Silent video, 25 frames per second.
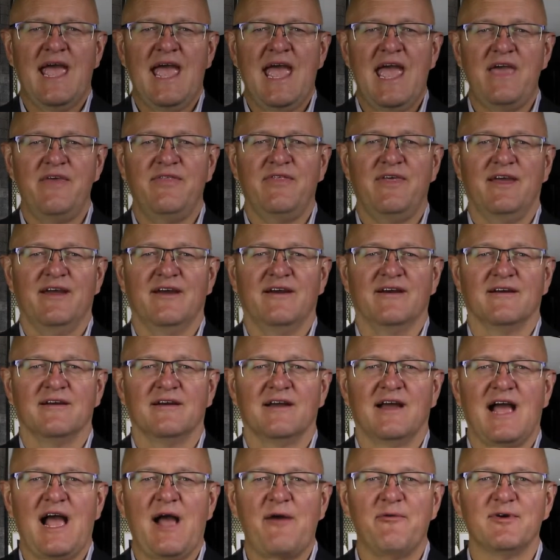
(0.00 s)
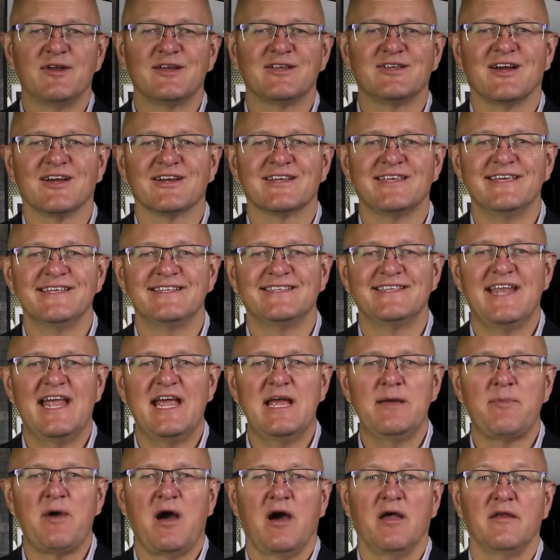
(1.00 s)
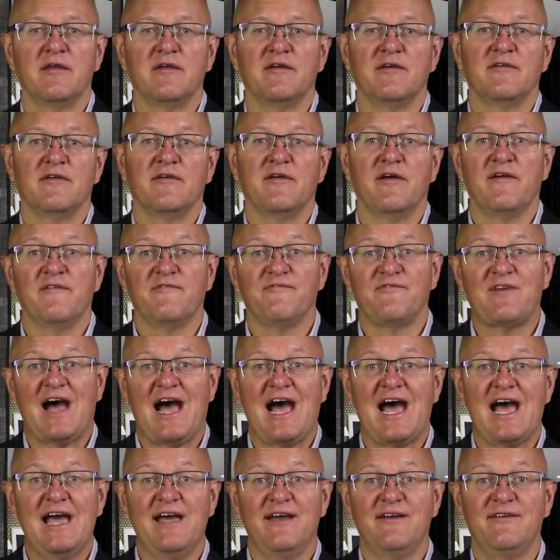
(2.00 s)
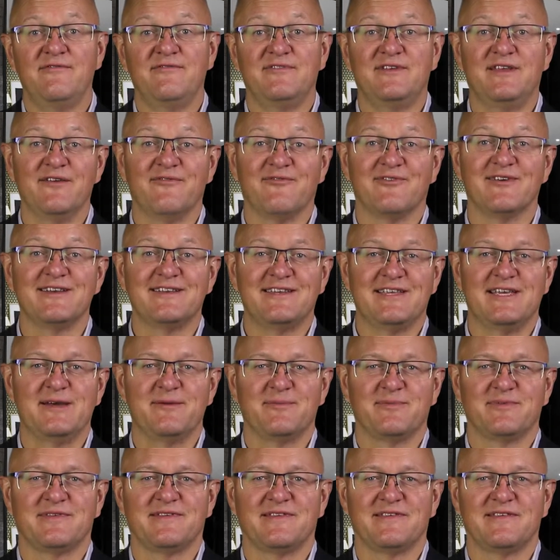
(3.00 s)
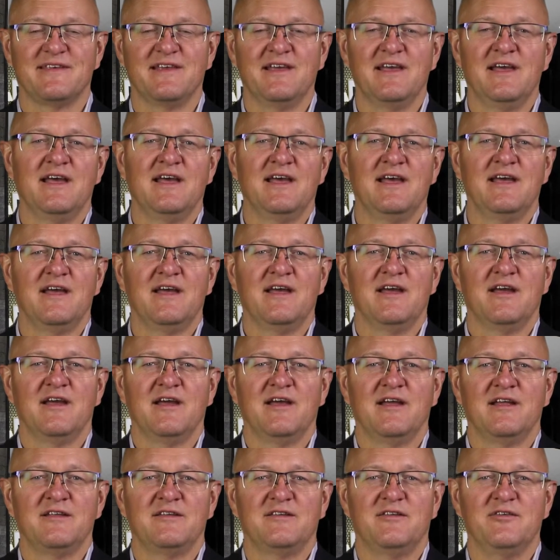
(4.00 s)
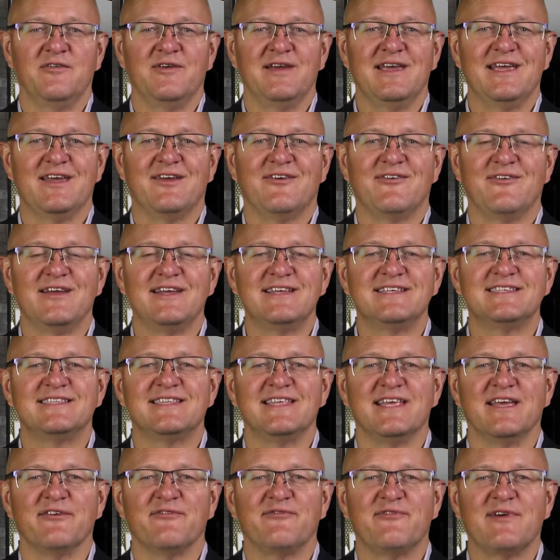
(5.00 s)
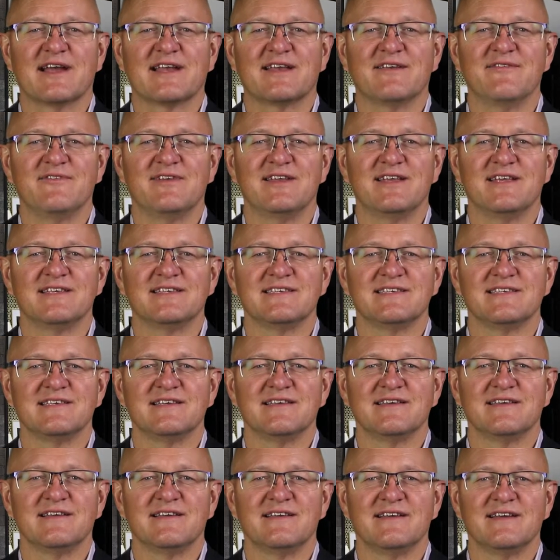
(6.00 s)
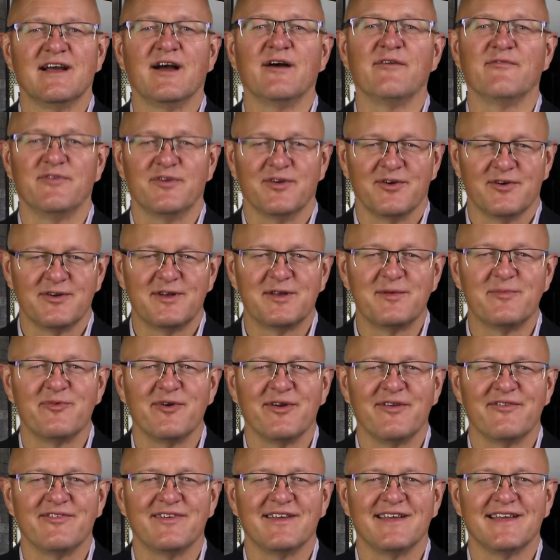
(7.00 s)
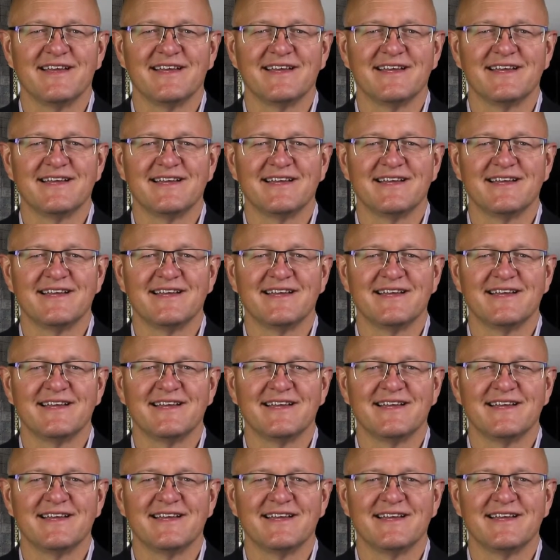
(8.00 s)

Hey there, I want to talk to you today about 5 different tips to increase the effectiveness of your debriefing.